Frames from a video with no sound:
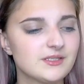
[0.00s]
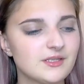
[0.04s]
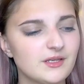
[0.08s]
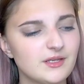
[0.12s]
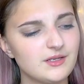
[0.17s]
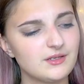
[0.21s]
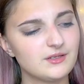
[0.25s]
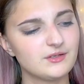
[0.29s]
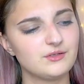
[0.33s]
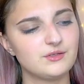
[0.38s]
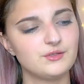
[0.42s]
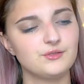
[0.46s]

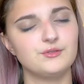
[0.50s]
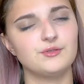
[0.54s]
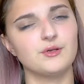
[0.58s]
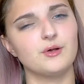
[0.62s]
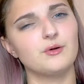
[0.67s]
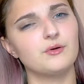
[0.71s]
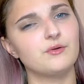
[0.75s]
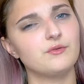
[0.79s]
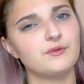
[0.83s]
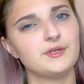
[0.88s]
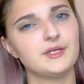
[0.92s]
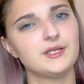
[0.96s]
like
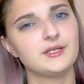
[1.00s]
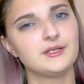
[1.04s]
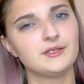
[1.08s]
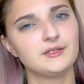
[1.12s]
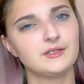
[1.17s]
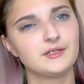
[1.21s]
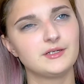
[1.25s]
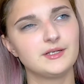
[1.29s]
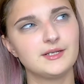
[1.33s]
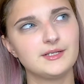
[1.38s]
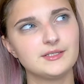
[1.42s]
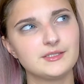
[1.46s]

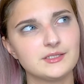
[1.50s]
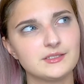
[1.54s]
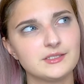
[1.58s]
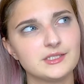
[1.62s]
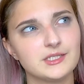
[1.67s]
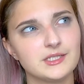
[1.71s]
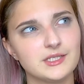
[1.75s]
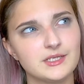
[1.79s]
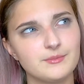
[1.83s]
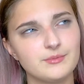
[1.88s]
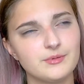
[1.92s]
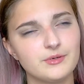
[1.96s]
dissolving glitter
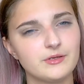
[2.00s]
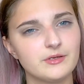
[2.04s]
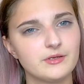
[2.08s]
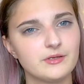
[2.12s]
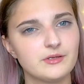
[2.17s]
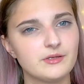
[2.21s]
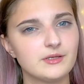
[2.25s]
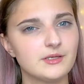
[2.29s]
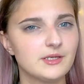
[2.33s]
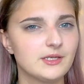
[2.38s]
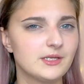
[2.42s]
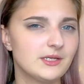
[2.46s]
that they
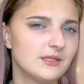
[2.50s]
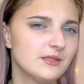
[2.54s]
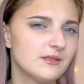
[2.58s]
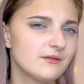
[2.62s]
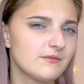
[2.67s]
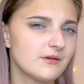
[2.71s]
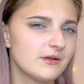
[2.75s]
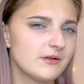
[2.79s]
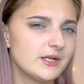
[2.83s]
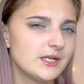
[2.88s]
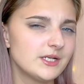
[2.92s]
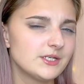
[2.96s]
put in the
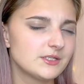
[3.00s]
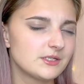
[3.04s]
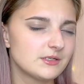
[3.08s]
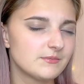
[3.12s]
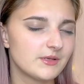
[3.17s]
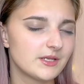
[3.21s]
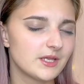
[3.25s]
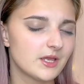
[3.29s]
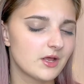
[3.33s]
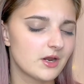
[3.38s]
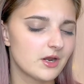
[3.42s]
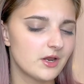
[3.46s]
foundation to
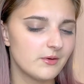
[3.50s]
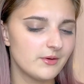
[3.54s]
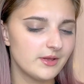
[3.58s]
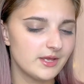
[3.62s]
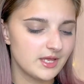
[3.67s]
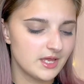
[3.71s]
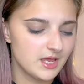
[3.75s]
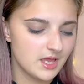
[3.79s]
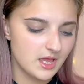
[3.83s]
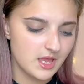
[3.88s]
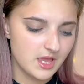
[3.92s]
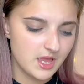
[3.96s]
make it glowy.